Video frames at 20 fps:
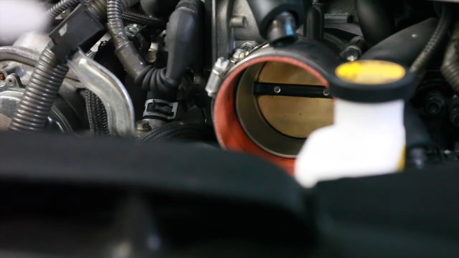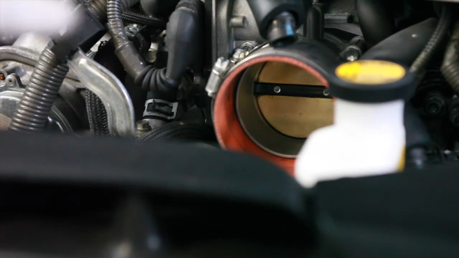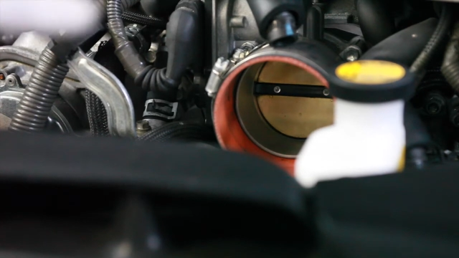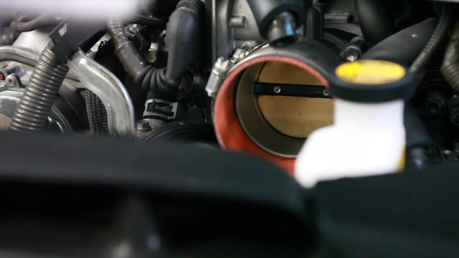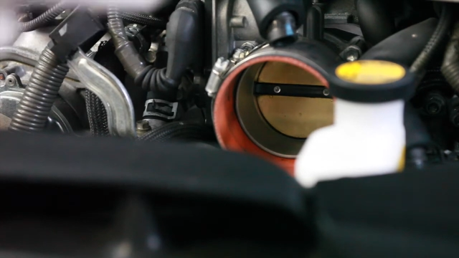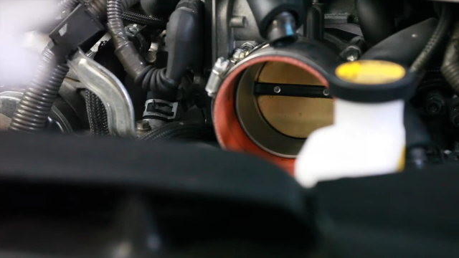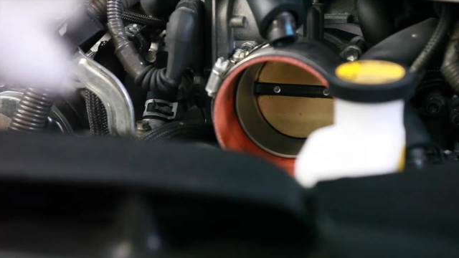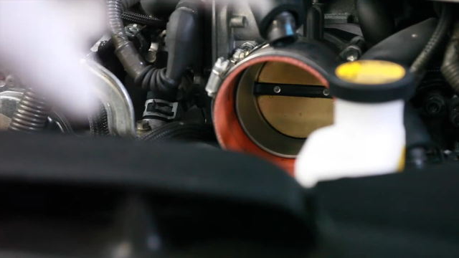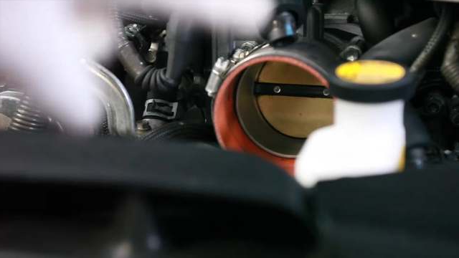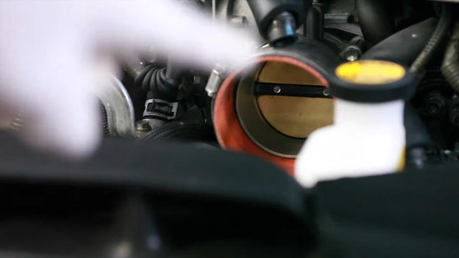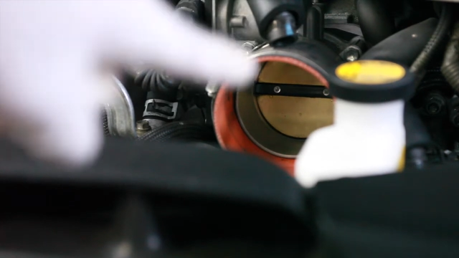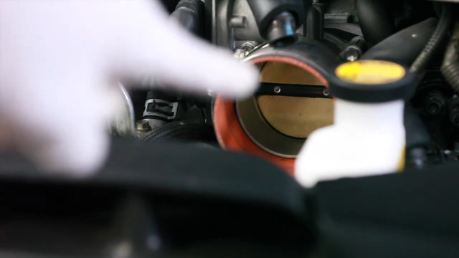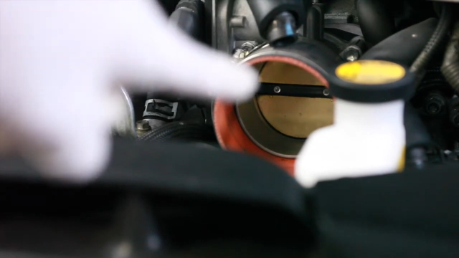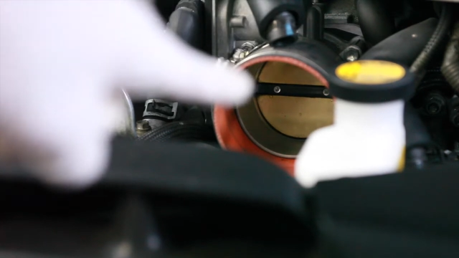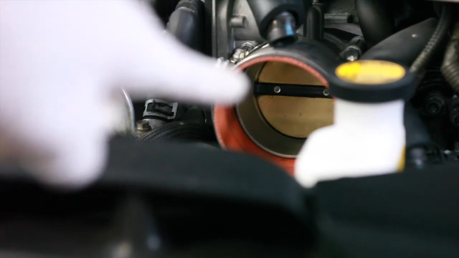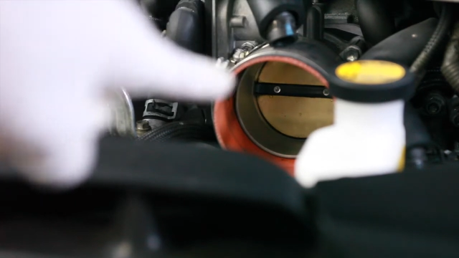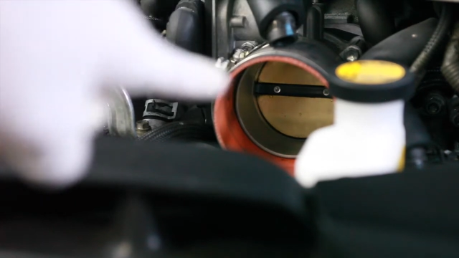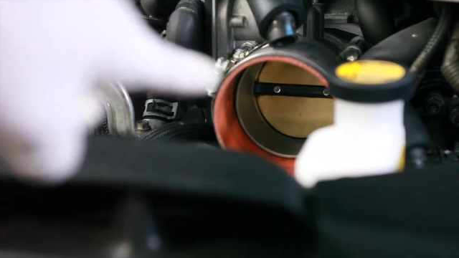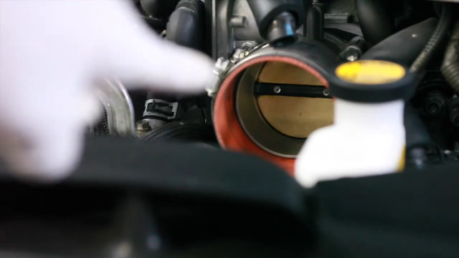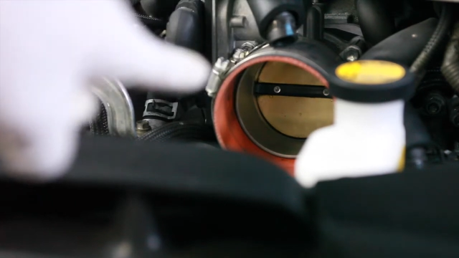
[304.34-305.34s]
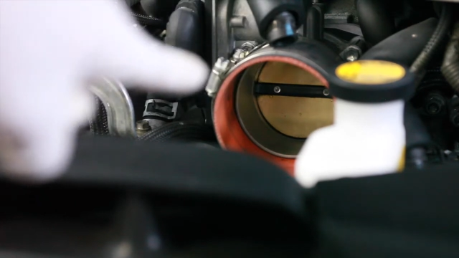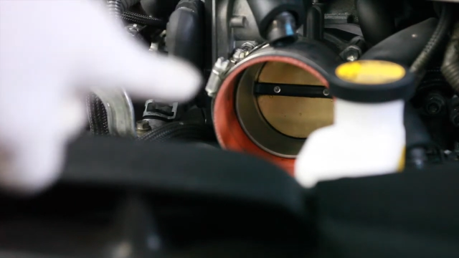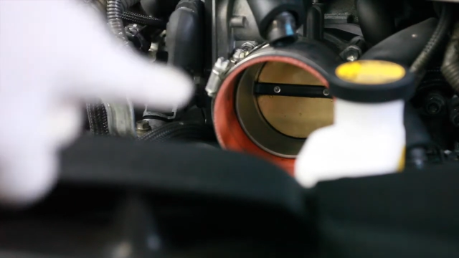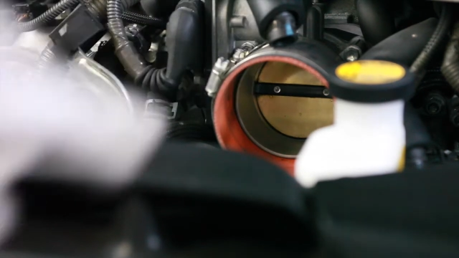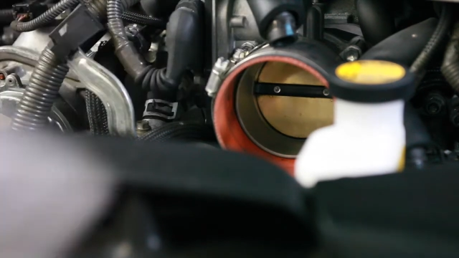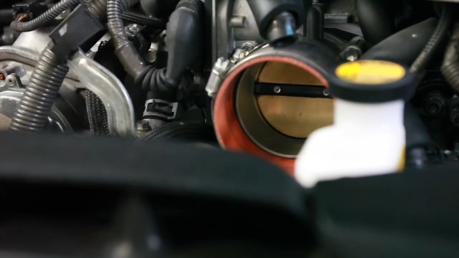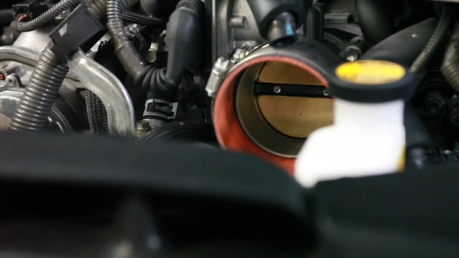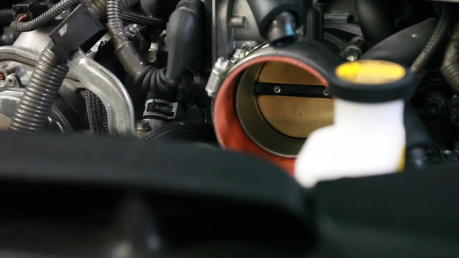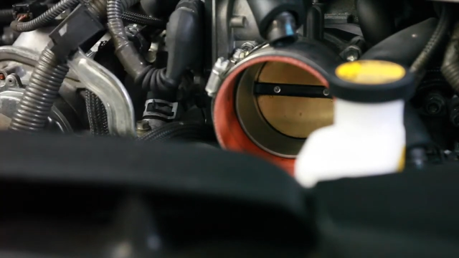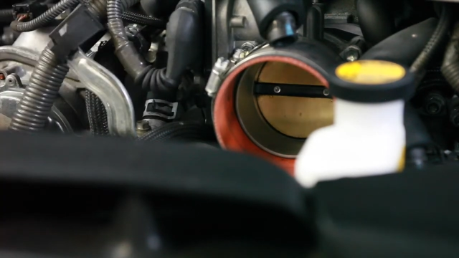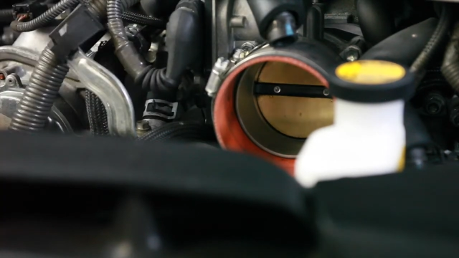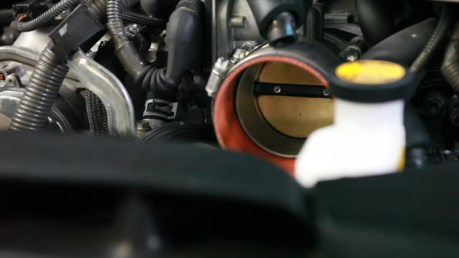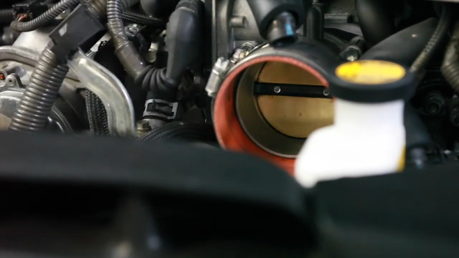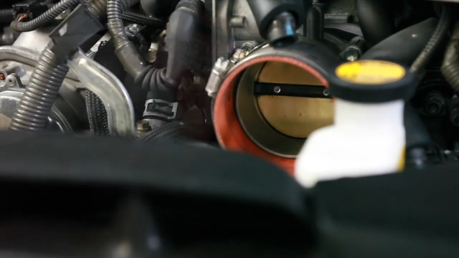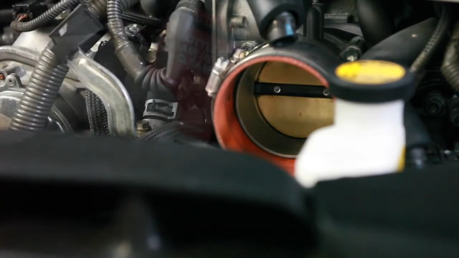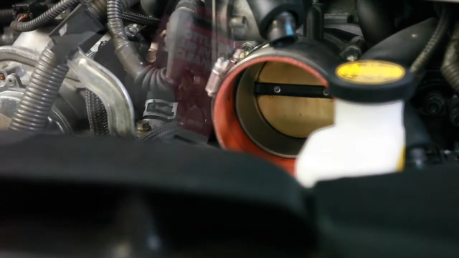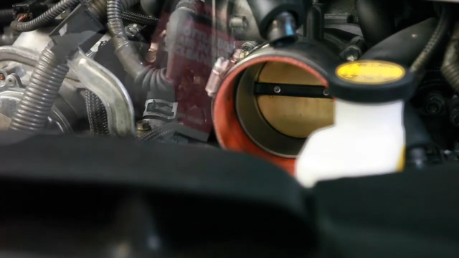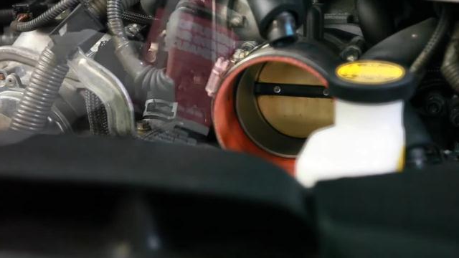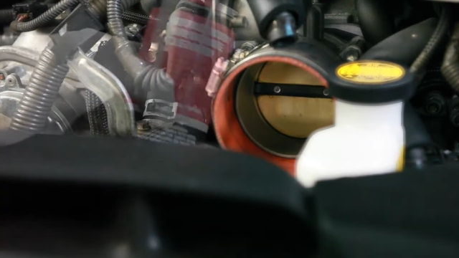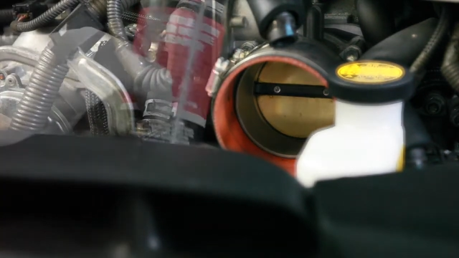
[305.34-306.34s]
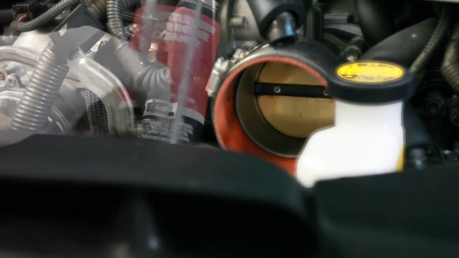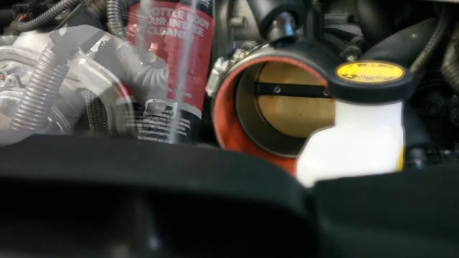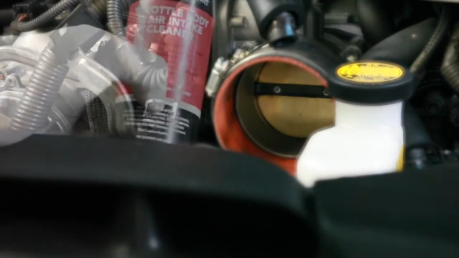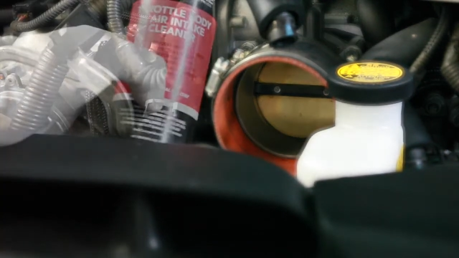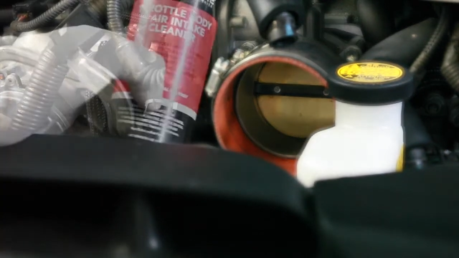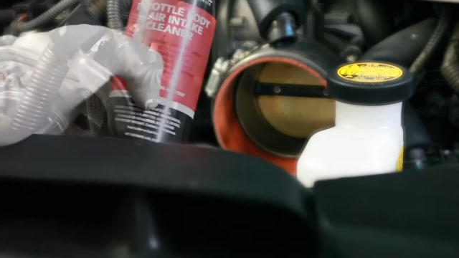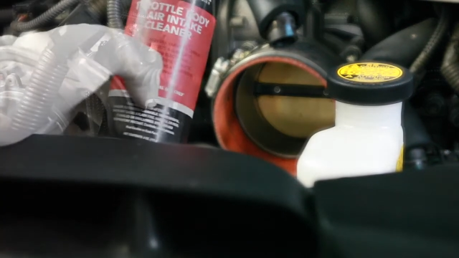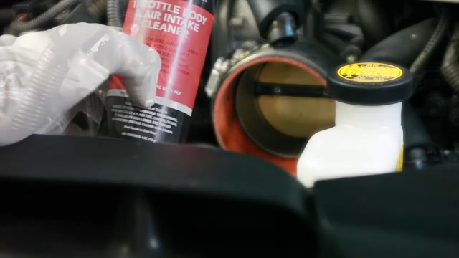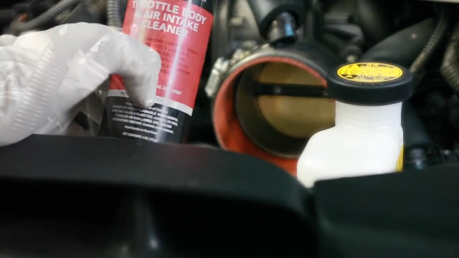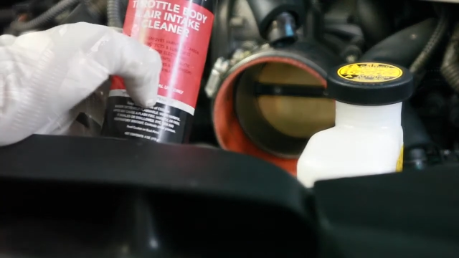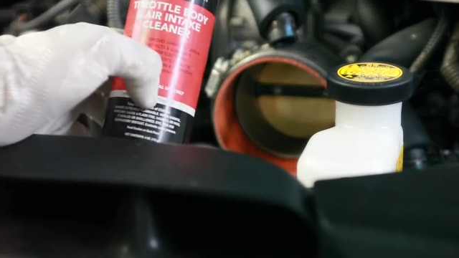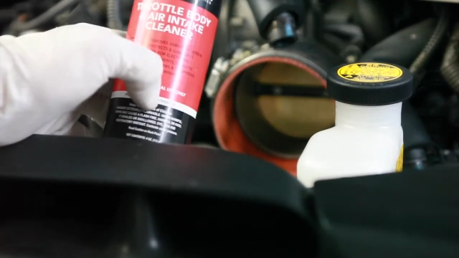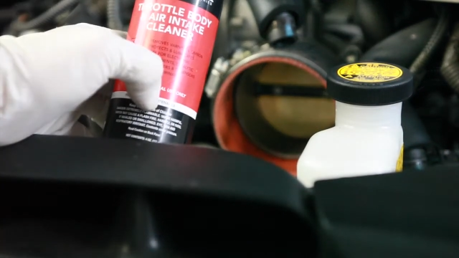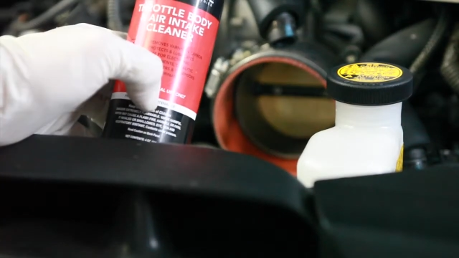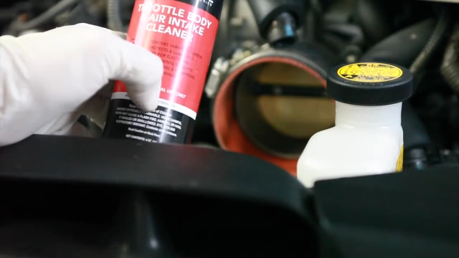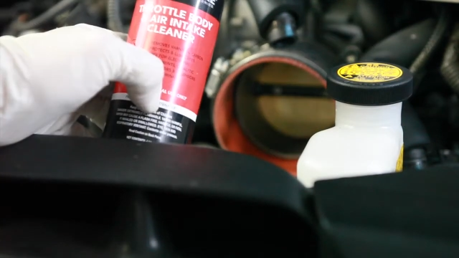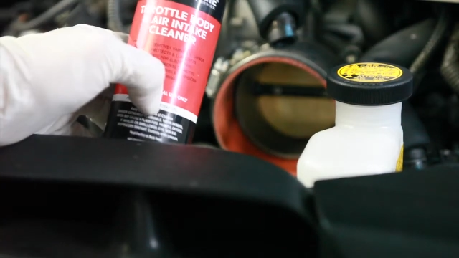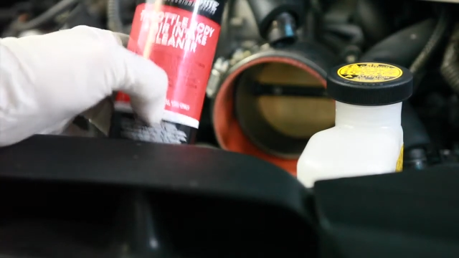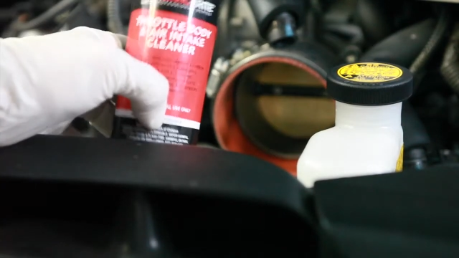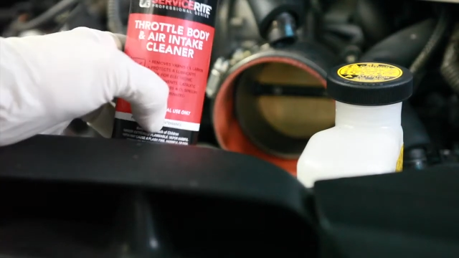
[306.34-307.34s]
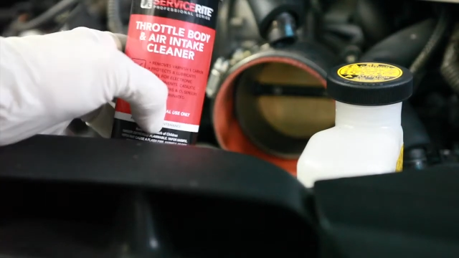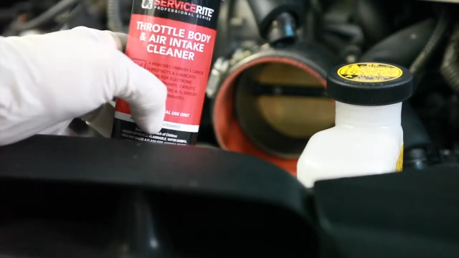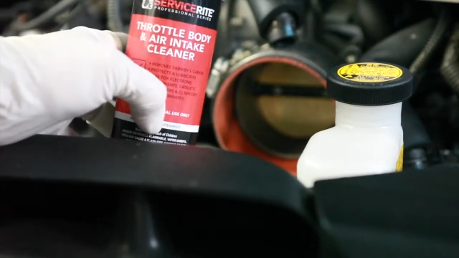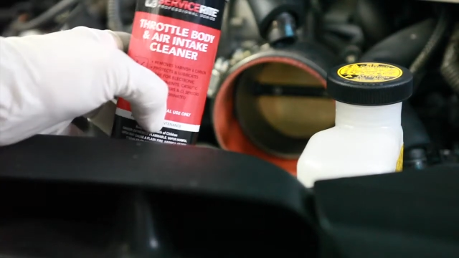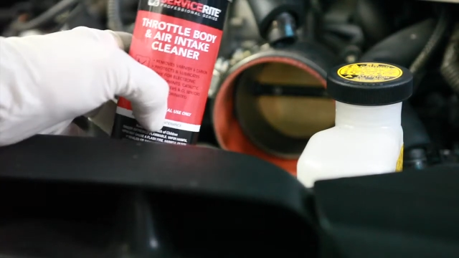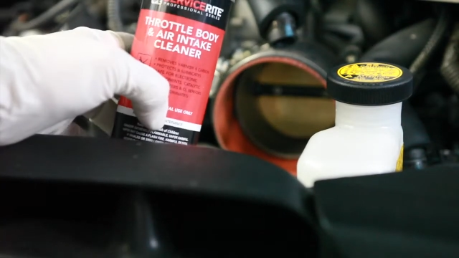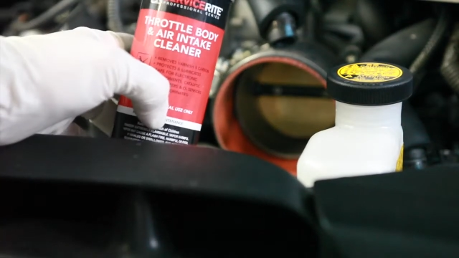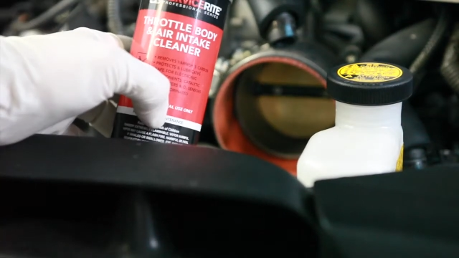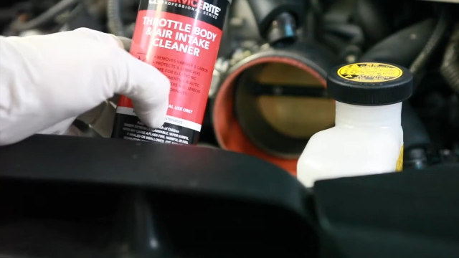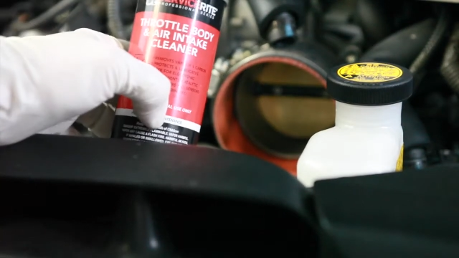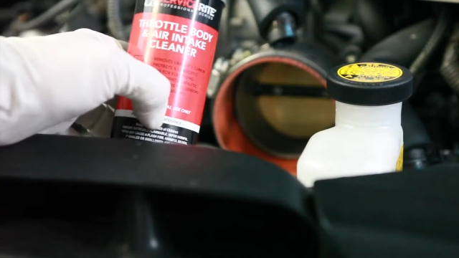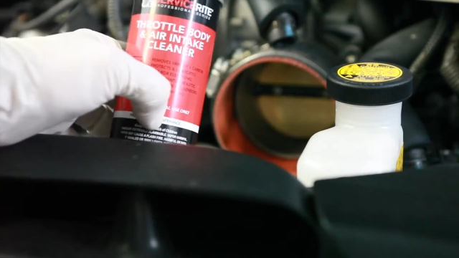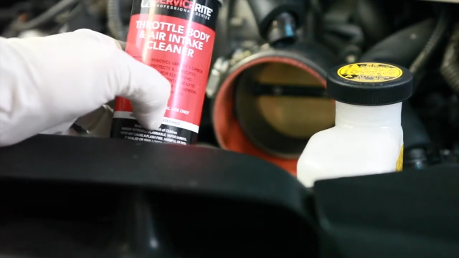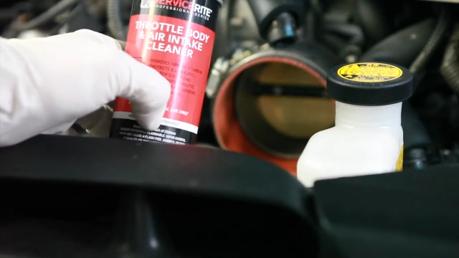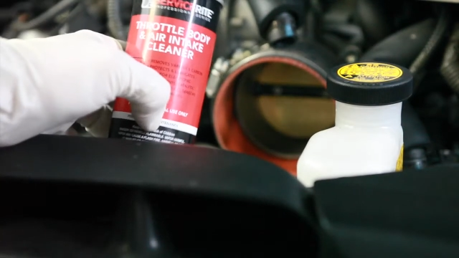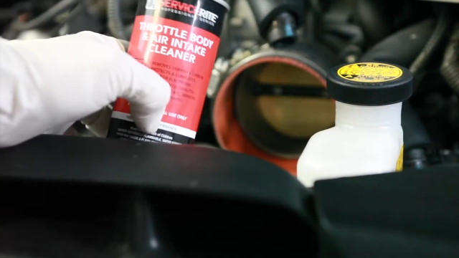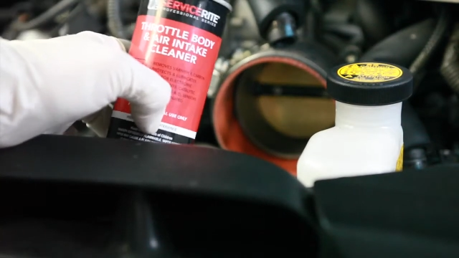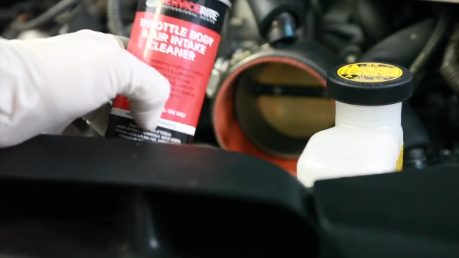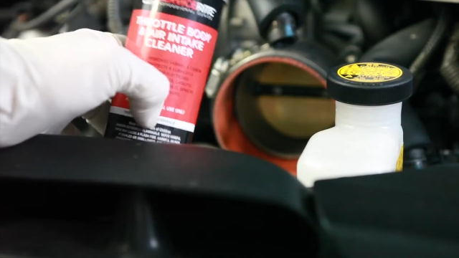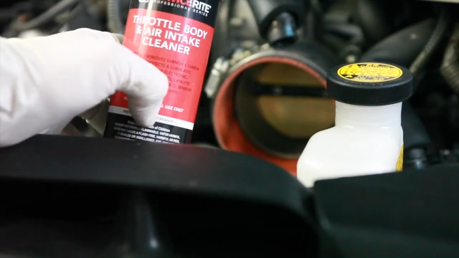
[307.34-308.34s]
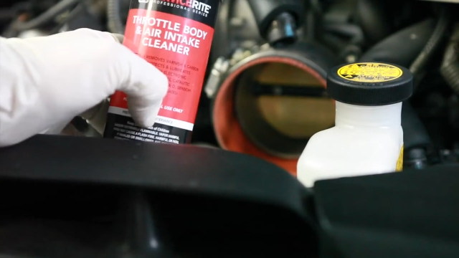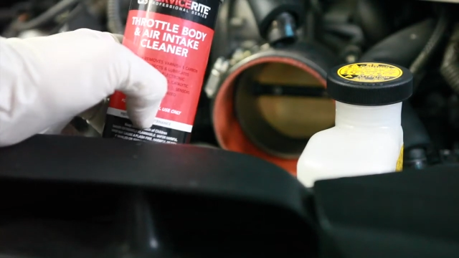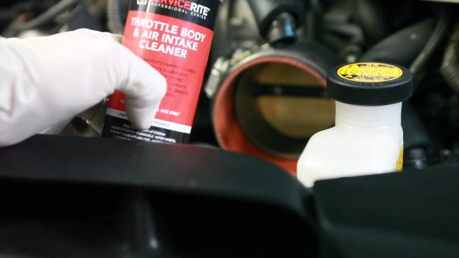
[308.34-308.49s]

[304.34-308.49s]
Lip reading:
[unreadable: no face in view]